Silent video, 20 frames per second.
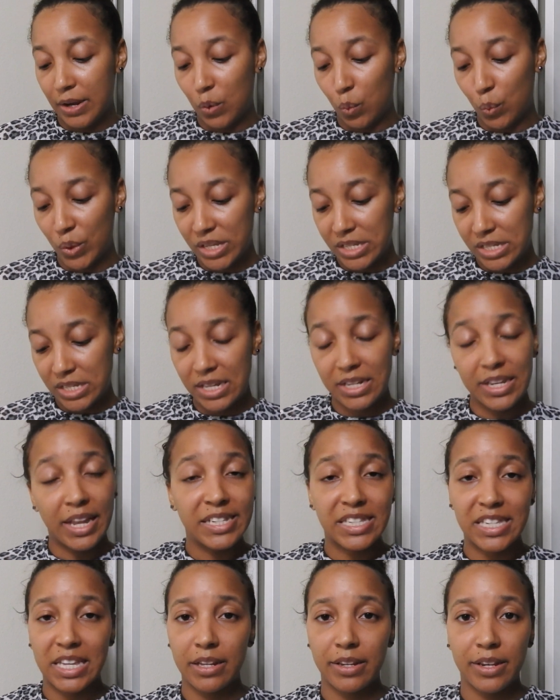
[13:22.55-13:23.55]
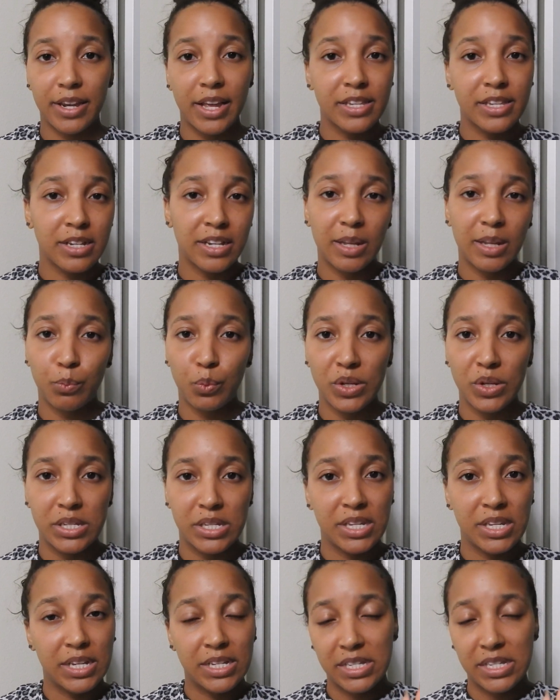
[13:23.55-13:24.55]
We see, next clip we
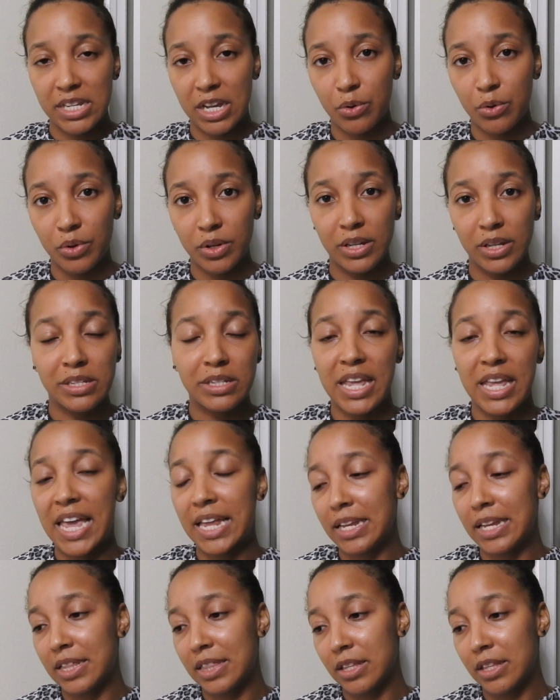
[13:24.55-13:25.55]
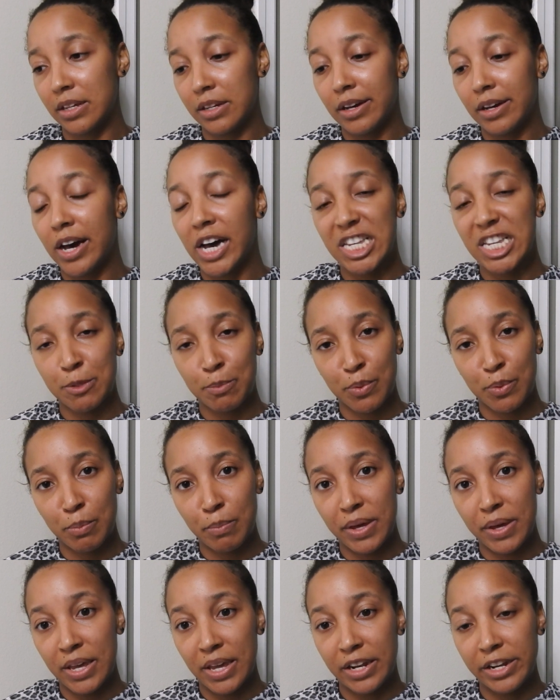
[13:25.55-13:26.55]
see is Sarah is laying in the hospital
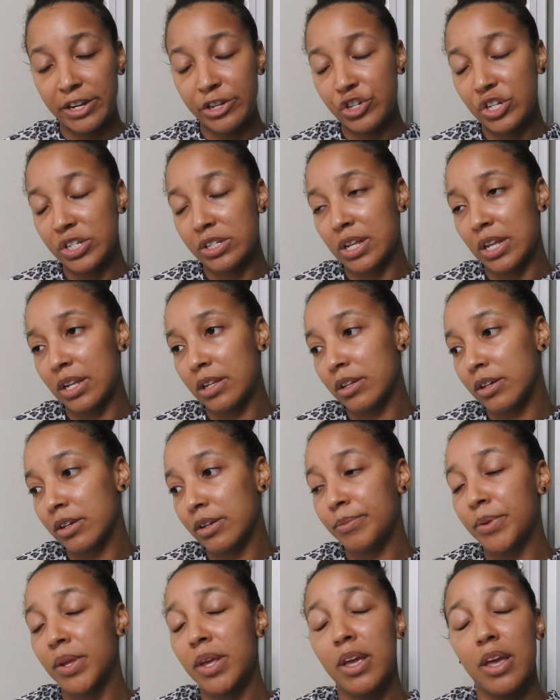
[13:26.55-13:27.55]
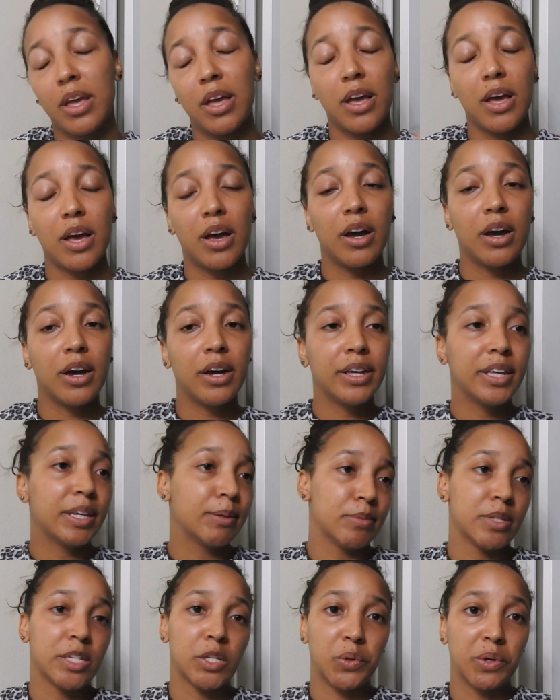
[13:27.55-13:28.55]
bed, and she's like, look, I
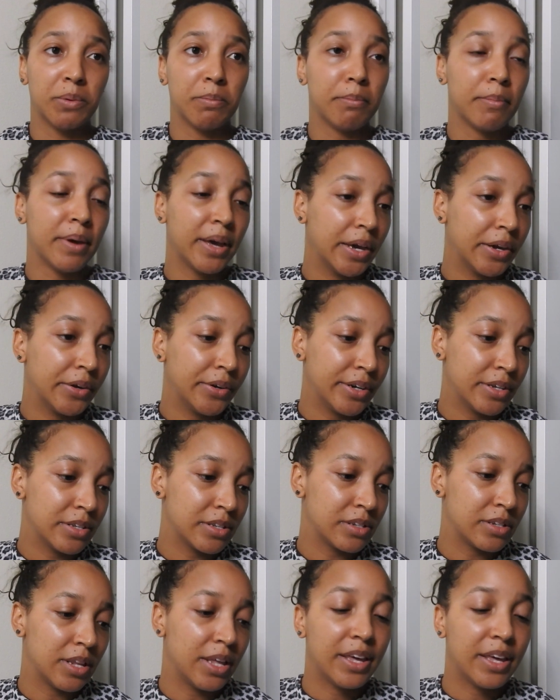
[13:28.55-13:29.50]
am so embarrassed.